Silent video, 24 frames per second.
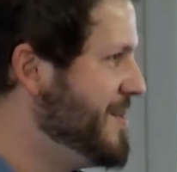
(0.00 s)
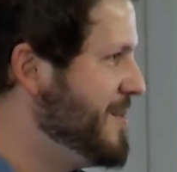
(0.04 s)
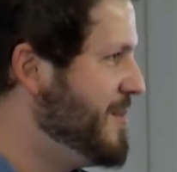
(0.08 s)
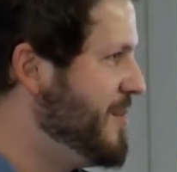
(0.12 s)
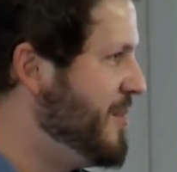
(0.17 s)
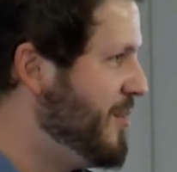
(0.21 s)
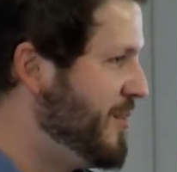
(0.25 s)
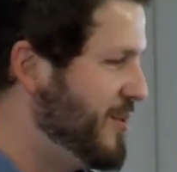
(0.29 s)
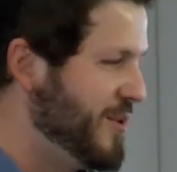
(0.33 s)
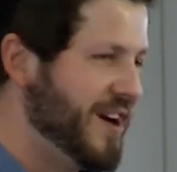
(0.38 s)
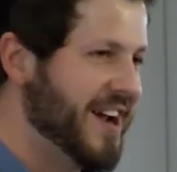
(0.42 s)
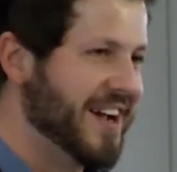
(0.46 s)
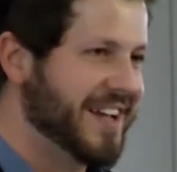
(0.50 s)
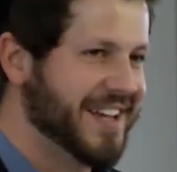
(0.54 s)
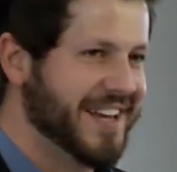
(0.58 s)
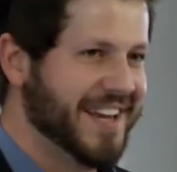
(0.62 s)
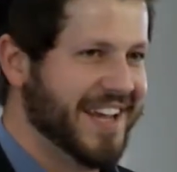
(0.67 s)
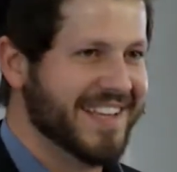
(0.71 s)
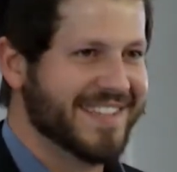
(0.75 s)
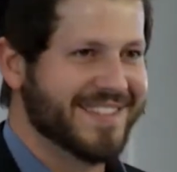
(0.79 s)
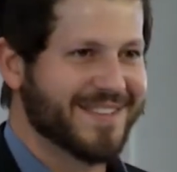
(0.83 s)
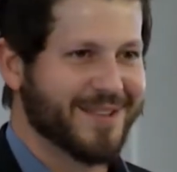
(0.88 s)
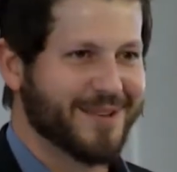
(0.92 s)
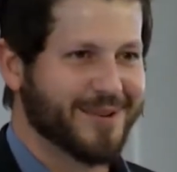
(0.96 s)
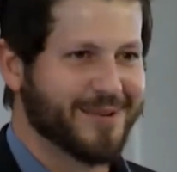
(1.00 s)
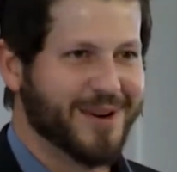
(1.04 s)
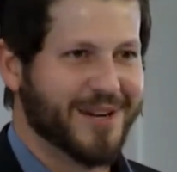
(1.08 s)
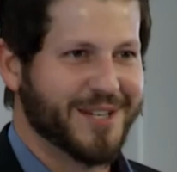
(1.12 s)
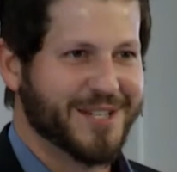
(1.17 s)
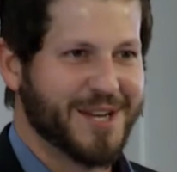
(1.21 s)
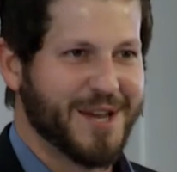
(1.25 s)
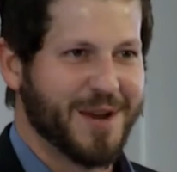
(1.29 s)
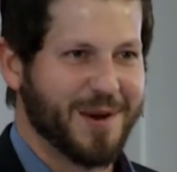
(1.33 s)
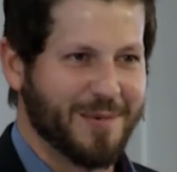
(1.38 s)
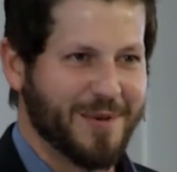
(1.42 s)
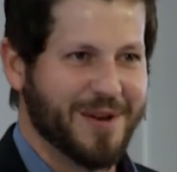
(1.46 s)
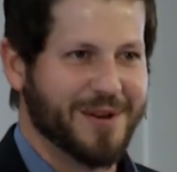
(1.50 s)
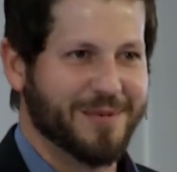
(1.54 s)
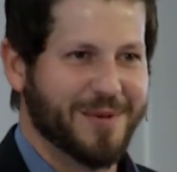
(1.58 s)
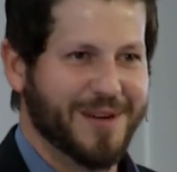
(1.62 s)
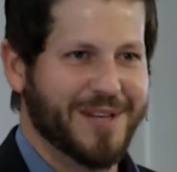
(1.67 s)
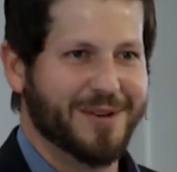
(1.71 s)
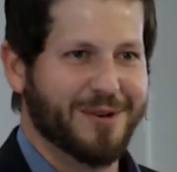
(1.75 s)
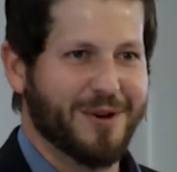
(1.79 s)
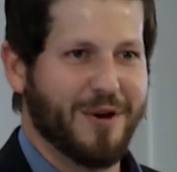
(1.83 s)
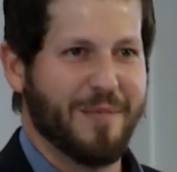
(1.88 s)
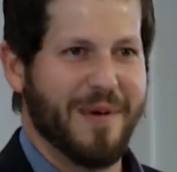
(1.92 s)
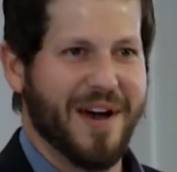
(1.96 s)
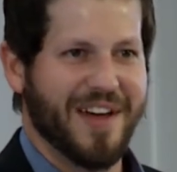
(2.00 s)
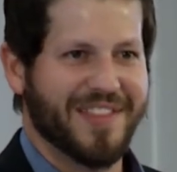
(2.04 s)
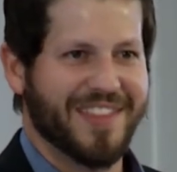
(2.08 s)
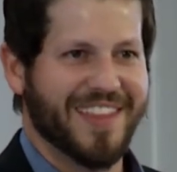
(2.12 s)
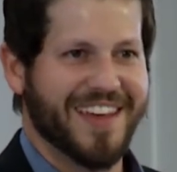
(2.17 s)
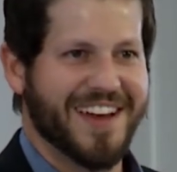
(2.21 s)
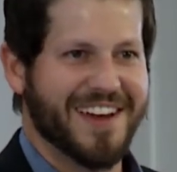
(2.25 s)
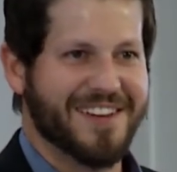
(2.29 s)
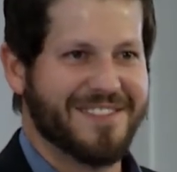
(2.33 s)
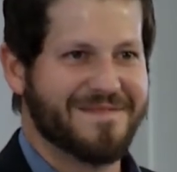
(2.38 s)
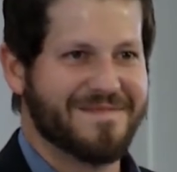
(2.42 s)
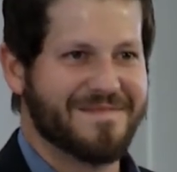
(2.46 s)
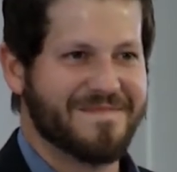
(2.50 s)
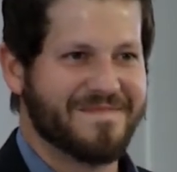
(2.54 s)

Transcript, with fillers: Or I could answer the question what do we do about that?